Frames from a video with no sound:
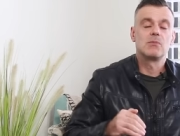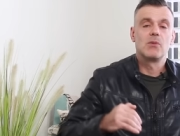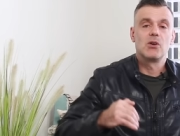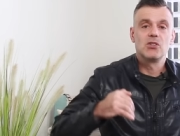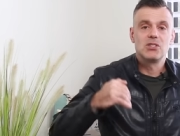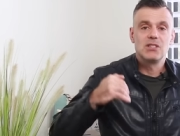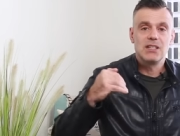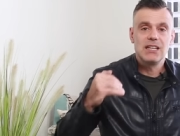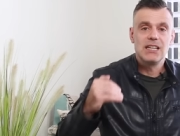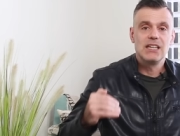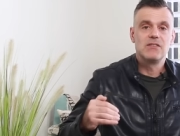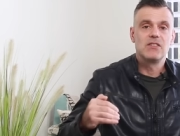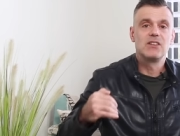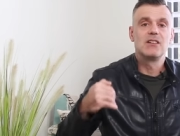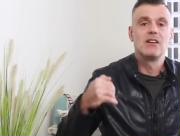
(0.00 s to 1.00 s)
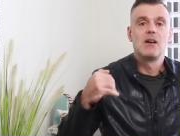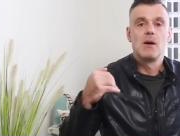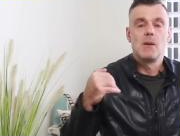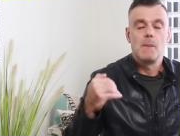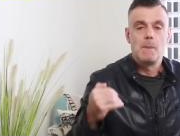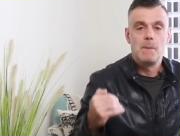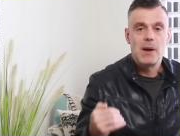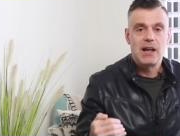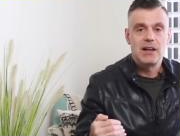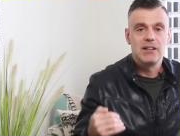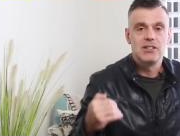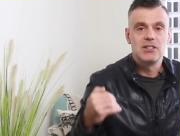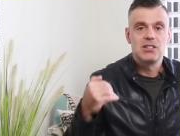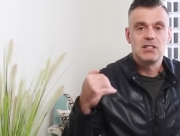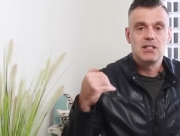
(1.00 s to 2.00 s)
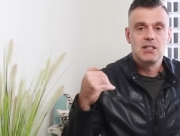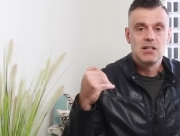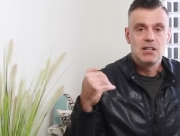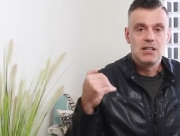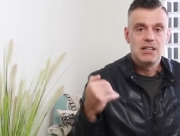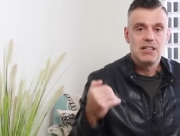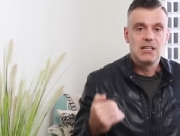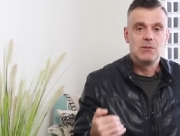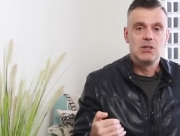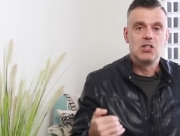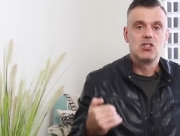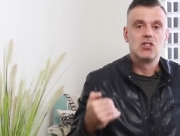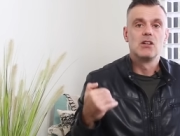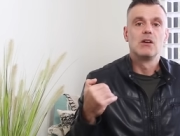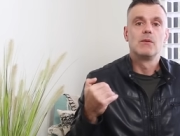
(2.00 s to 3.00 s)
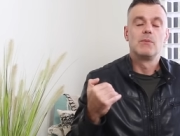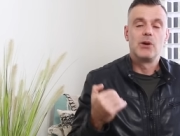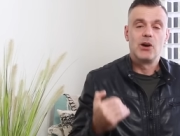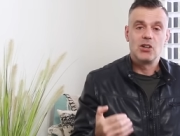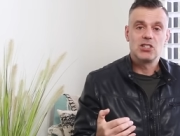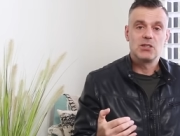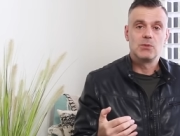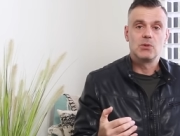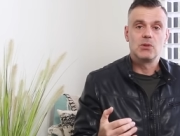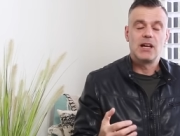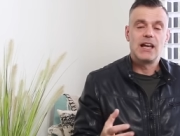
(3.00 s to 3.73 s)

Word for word: the most even, balanced image possible.